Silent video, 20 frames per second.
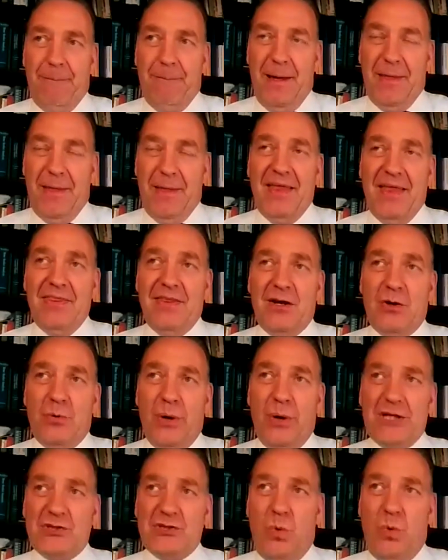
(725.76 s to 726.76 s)
and then the
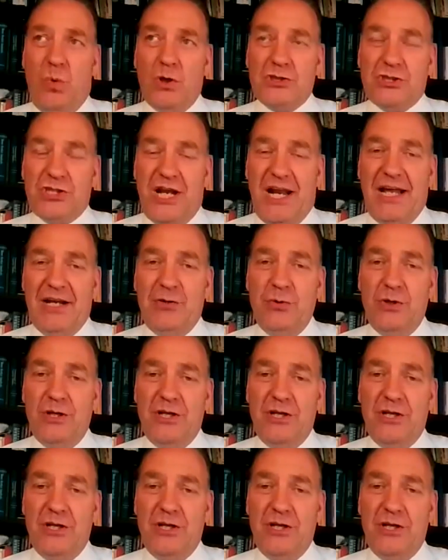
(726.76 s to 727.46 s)
question was, shall I do